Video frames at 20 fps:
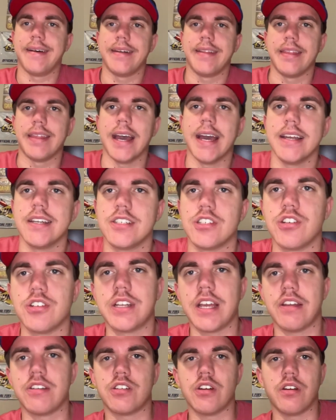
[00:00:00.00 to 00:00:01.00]
that is your
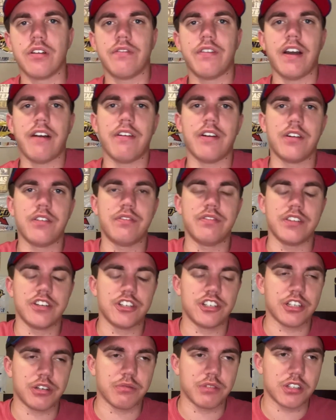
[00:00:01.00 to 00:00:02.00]
Daytona 500
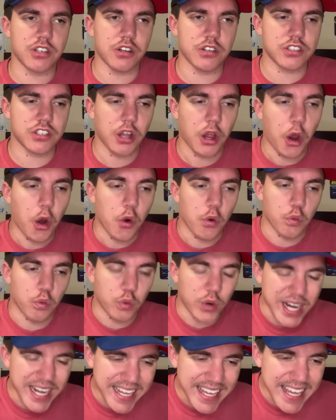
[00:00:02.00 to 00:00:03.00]
finishing results.
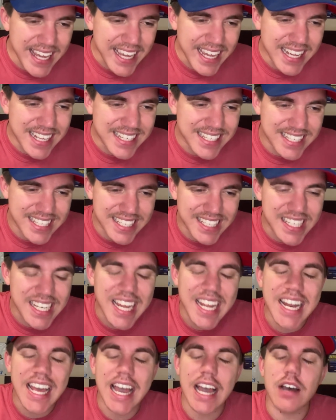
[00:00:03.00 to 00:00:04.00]
Ricky
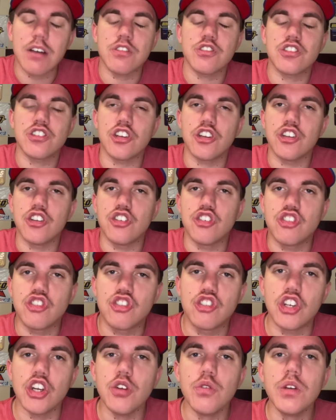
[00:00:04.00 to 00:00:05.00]
Stenhouse
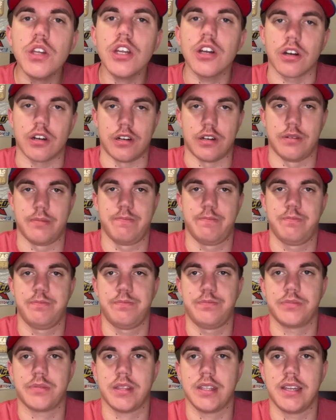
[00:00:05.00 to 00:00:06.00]
Jr.
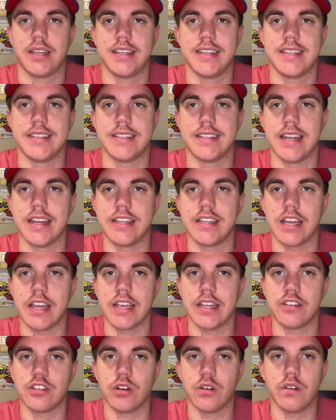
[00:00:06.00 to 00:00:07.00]
is the
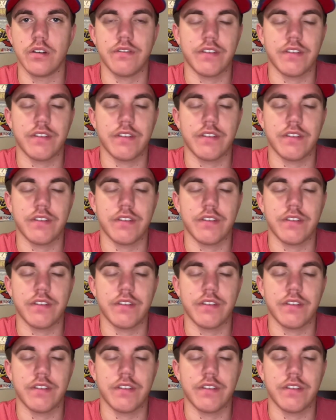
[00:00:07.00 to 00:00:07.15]
Daytona